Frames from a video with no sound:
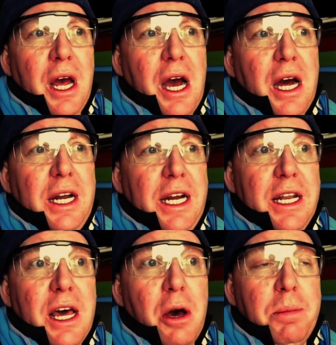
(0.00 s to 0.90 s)
and
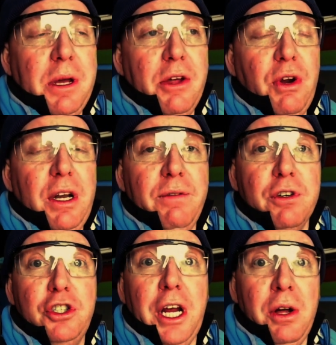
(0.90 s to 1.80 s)
then that'll be it ready for
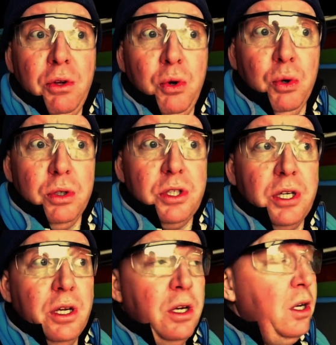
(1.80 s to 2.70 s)
gel coat,